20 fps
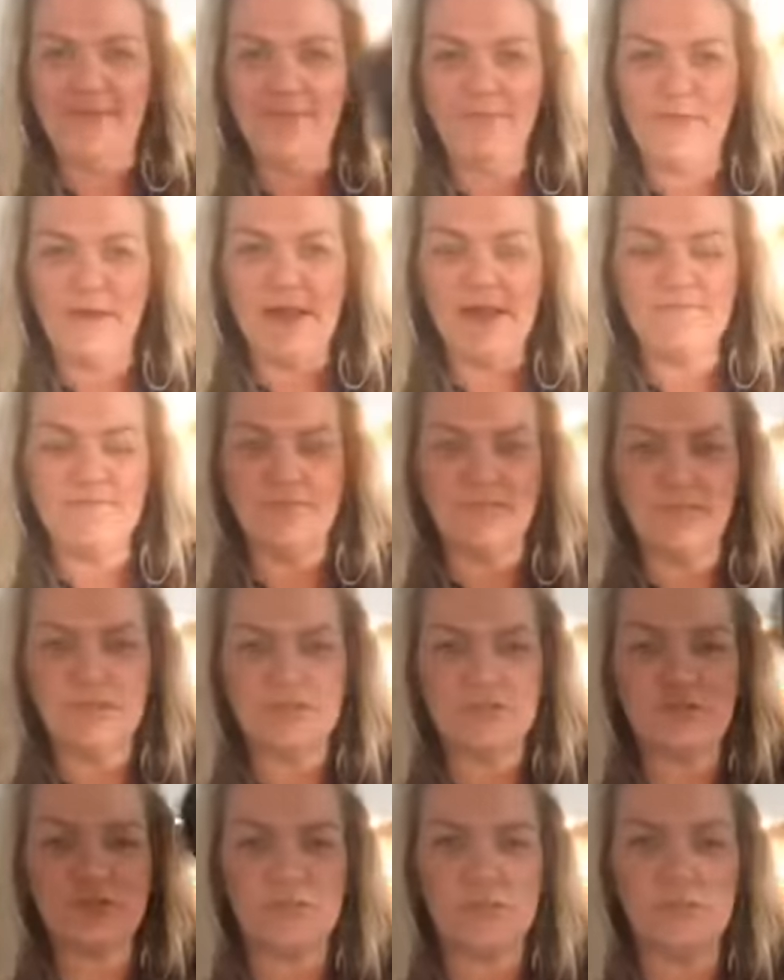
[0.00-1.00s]
But I'm from the
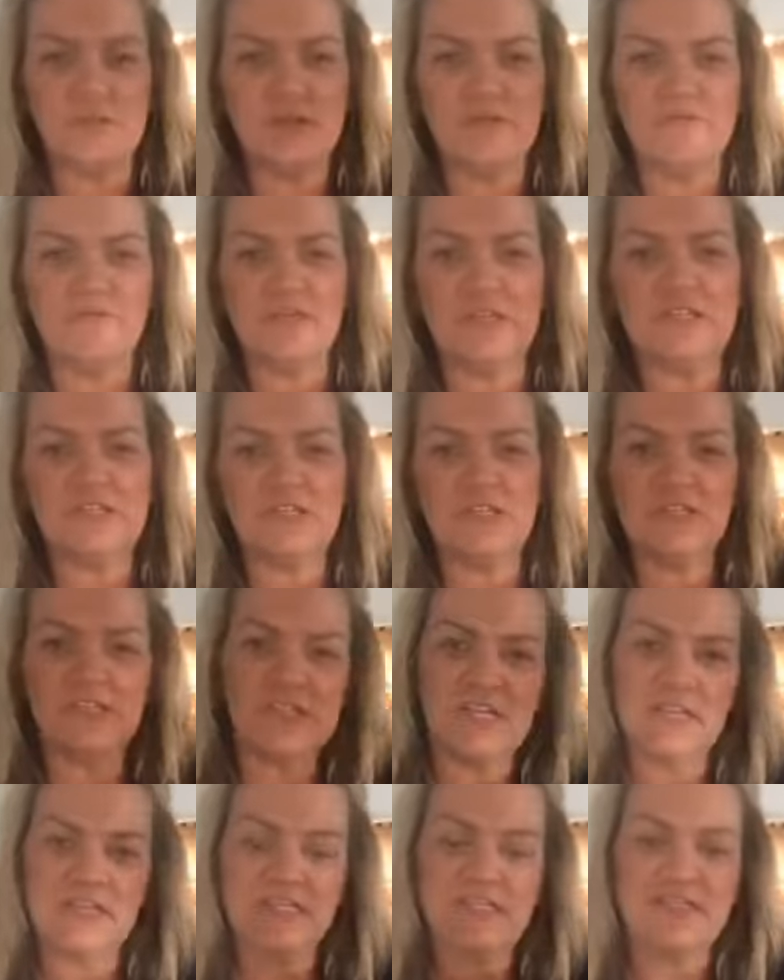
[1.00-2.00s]
school of let's just
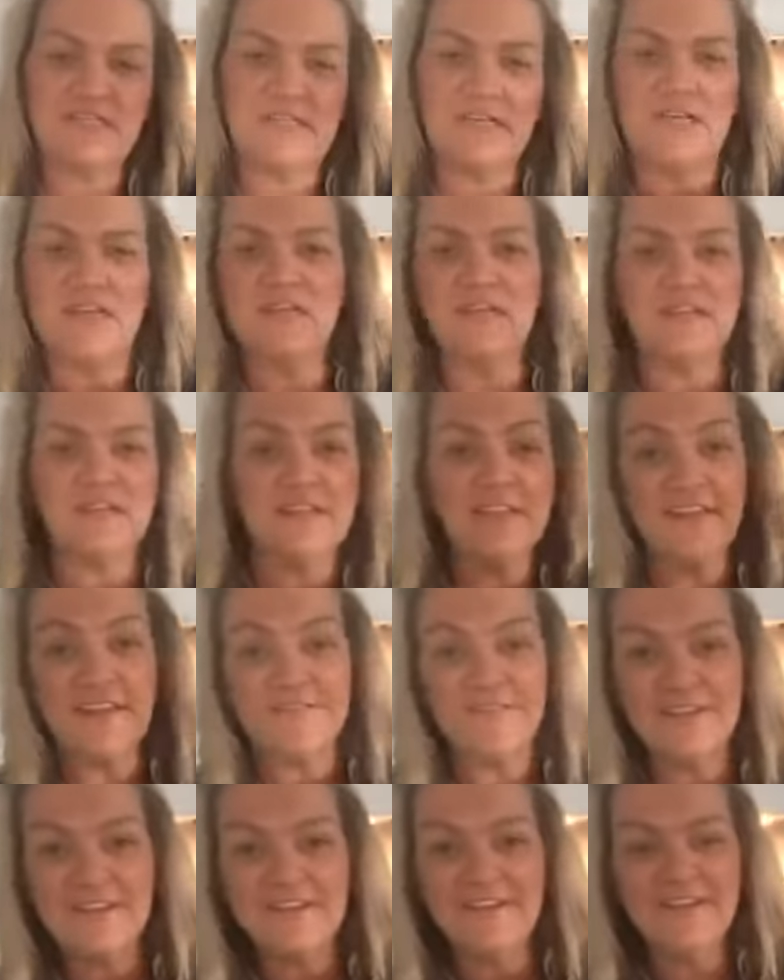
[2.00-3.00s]
get this done and in the
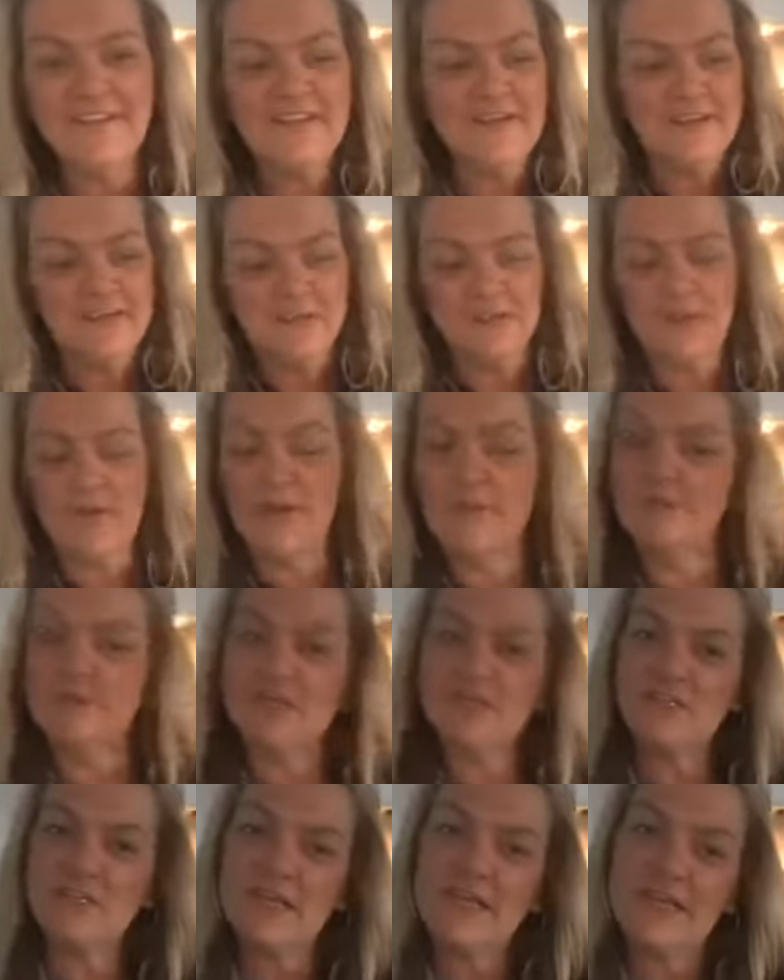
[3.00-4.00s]
oven. So I'm
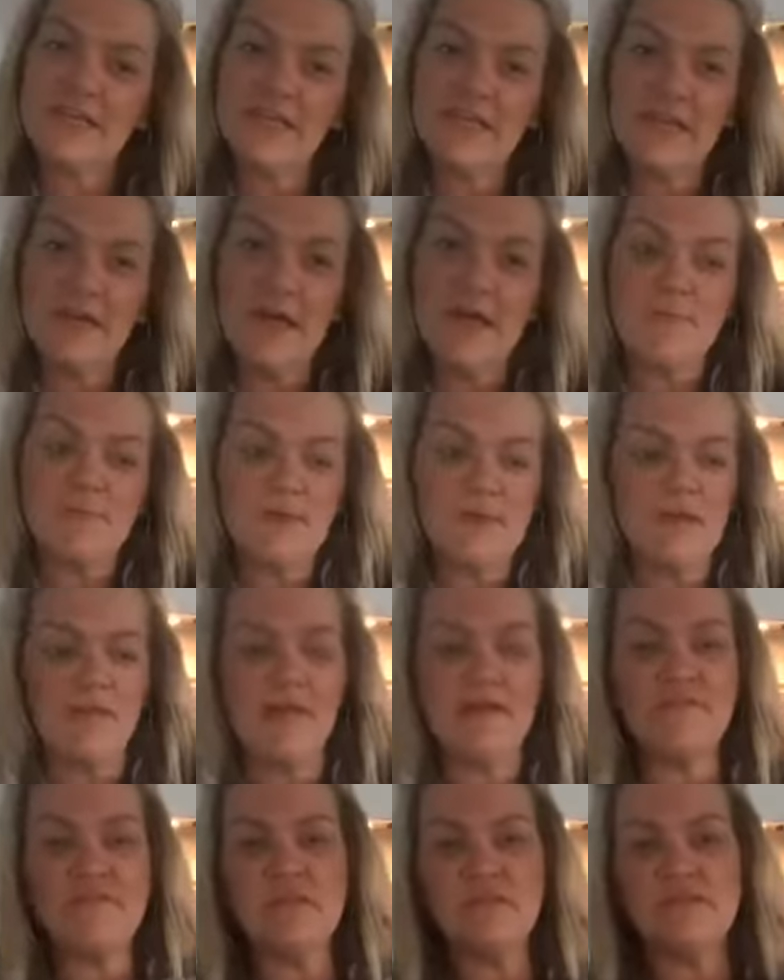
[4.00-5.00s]
just shaking it up. I
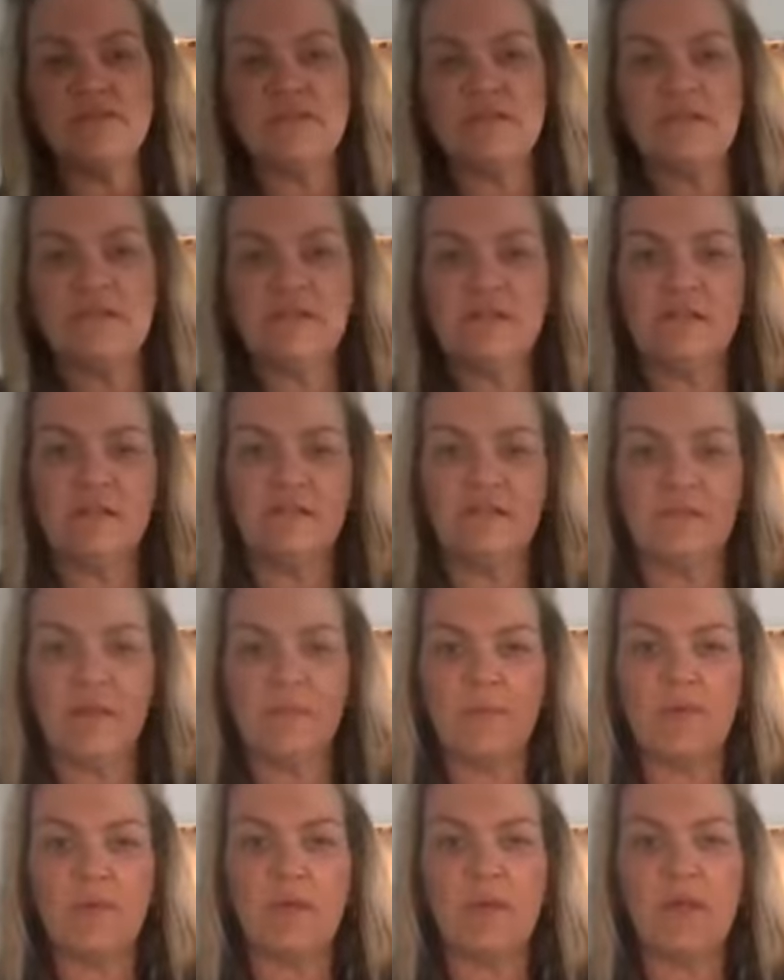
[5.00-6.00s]
love using
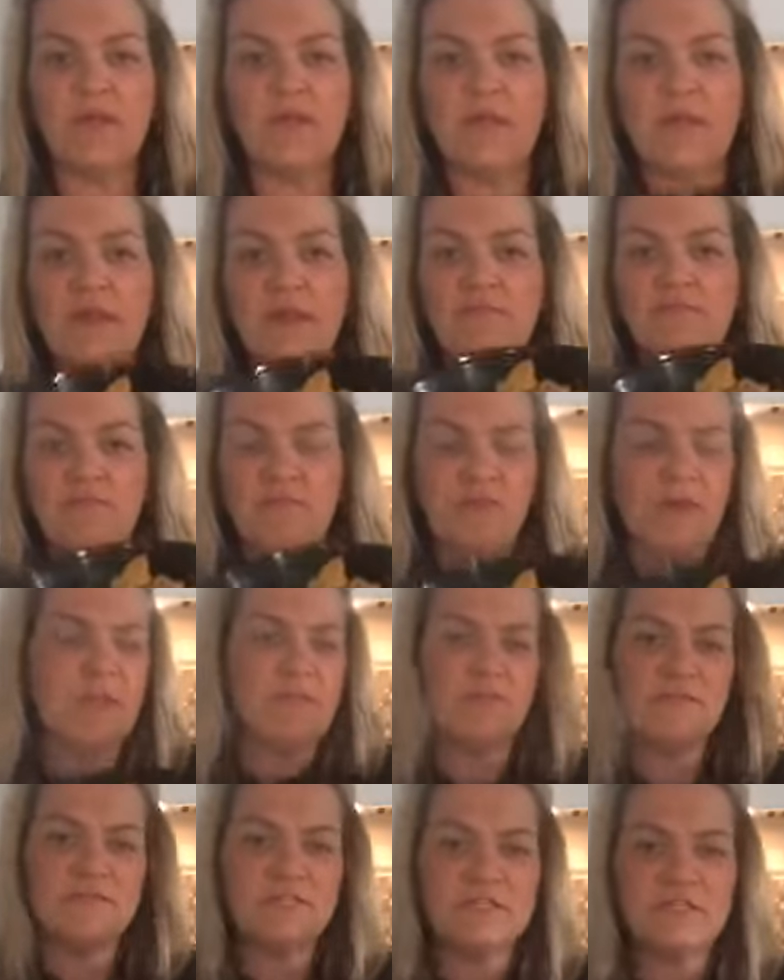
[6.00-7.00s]
Tupperware that I've ran
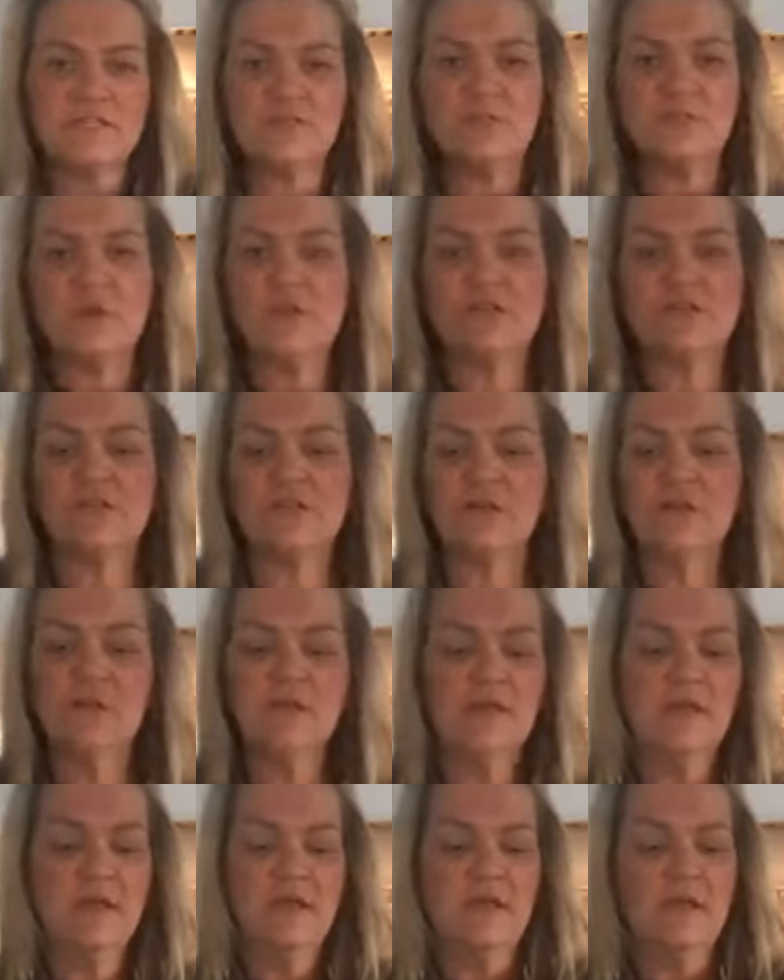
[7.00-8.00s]
through the dishwasher
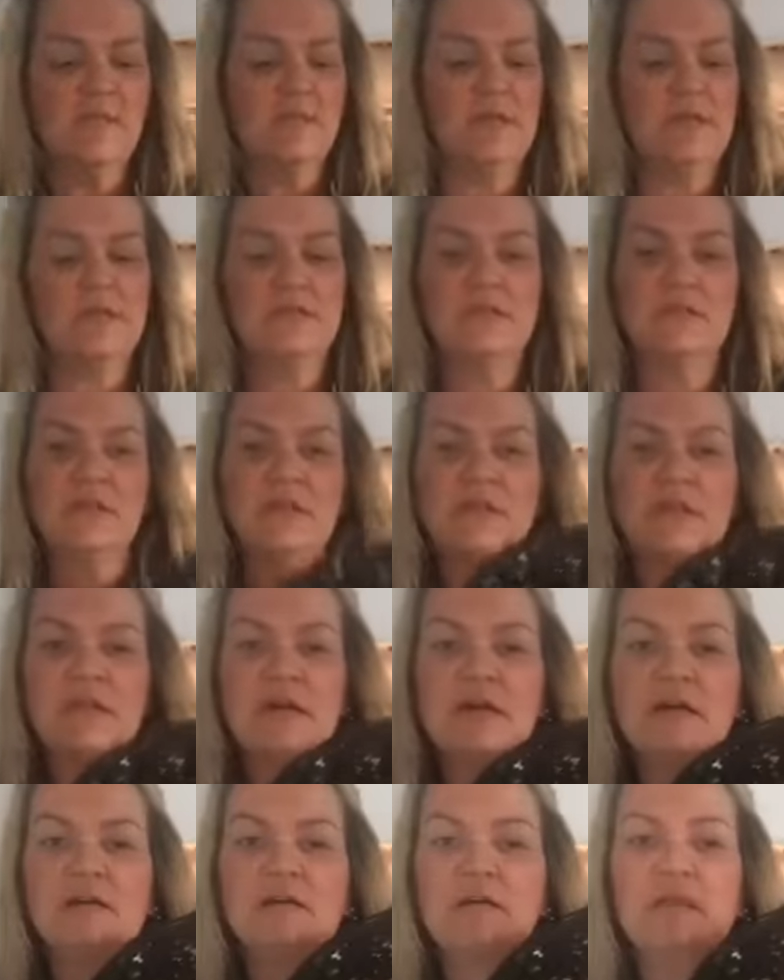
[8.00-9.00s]
because look at
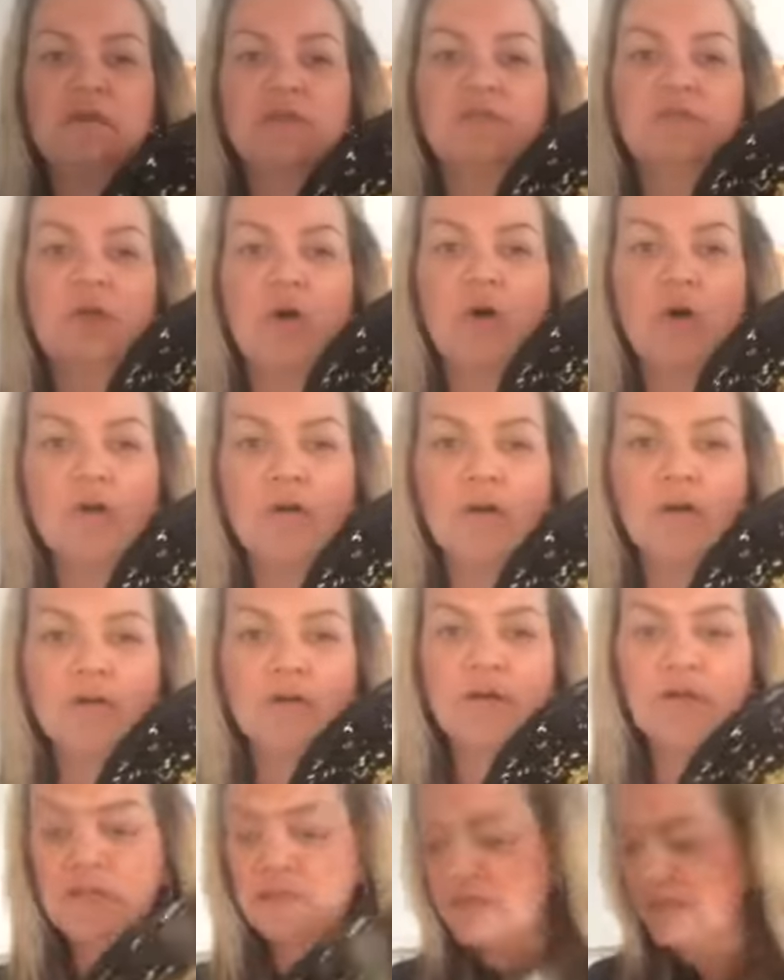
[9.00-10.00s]
that. Now it's all
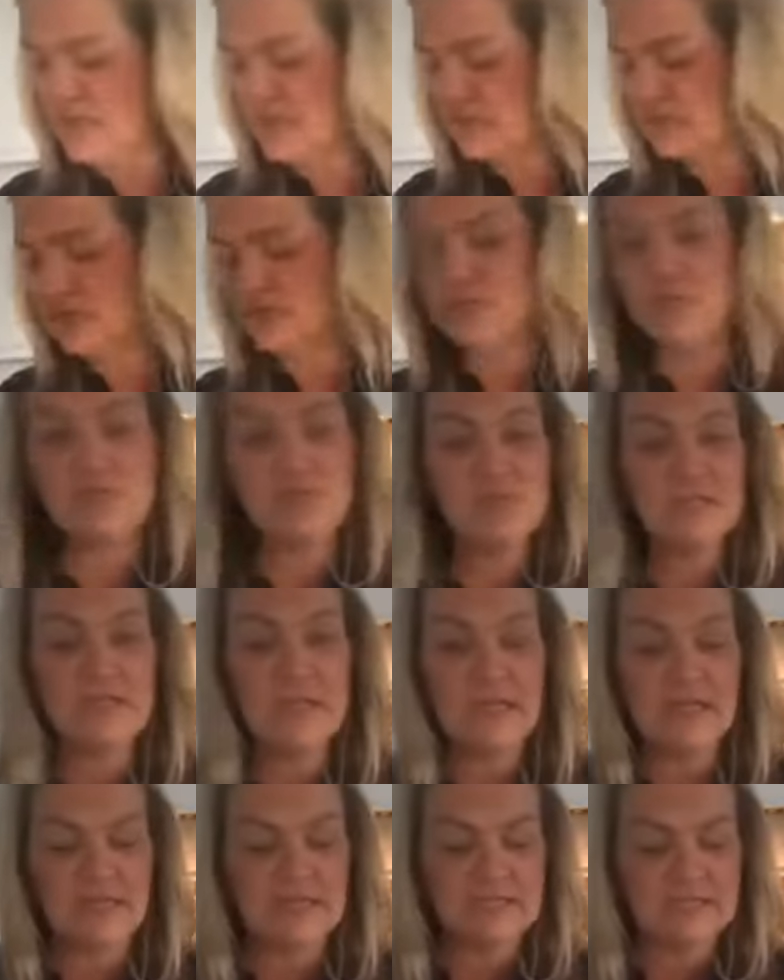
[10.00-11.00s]
coated and it took 2
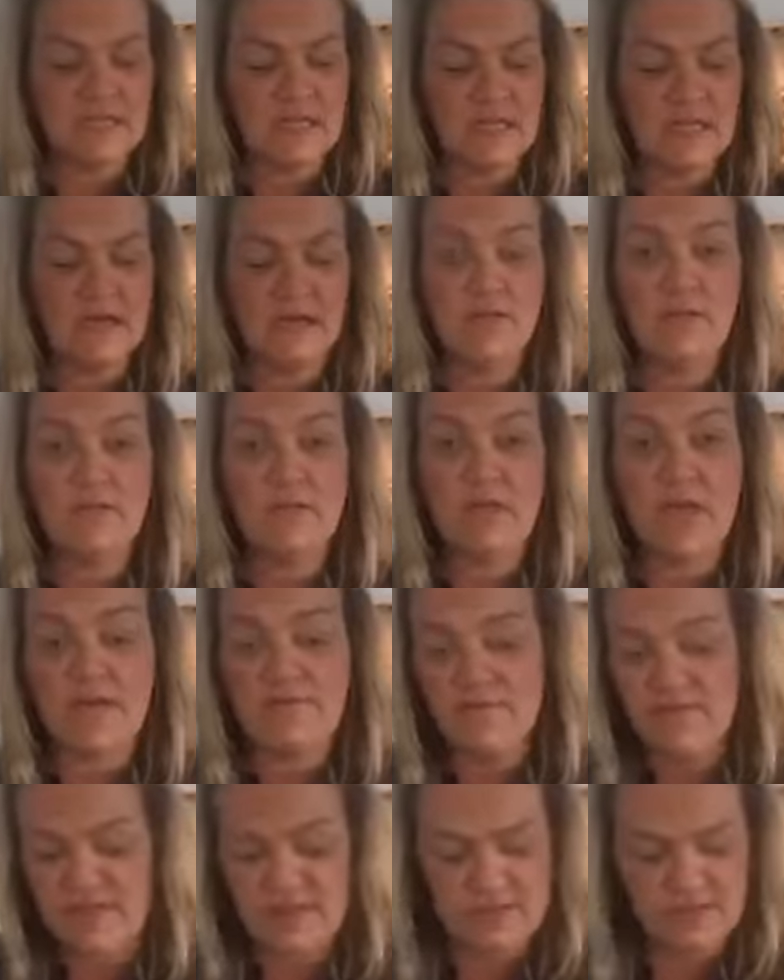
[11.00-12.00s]
seconds and I know
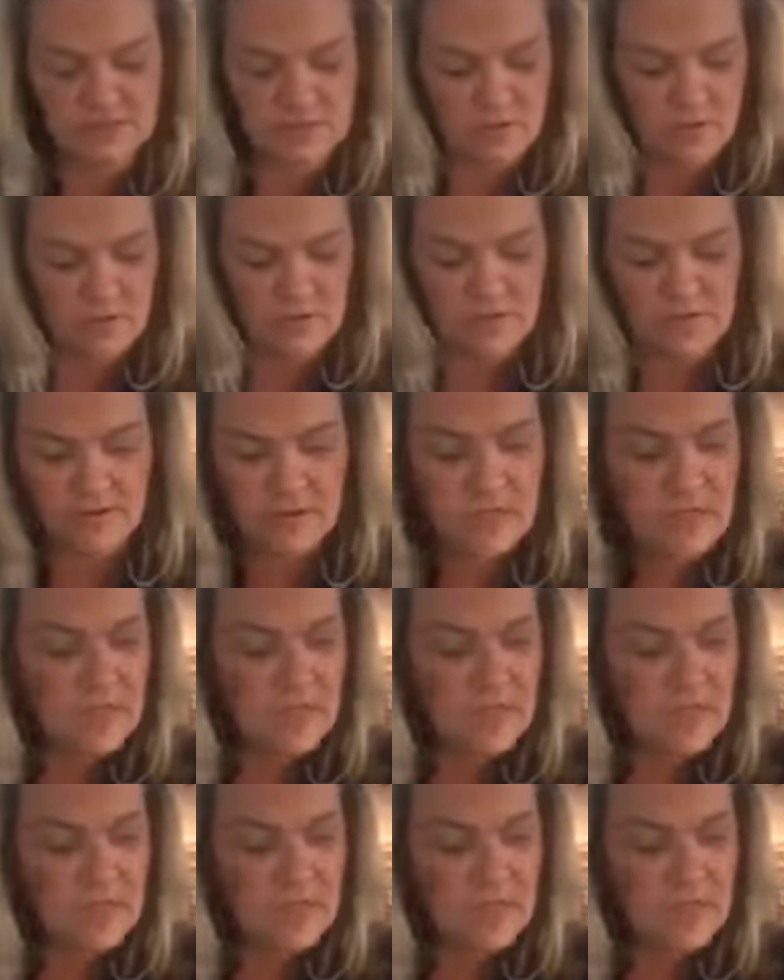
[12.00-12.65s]
everything's coated.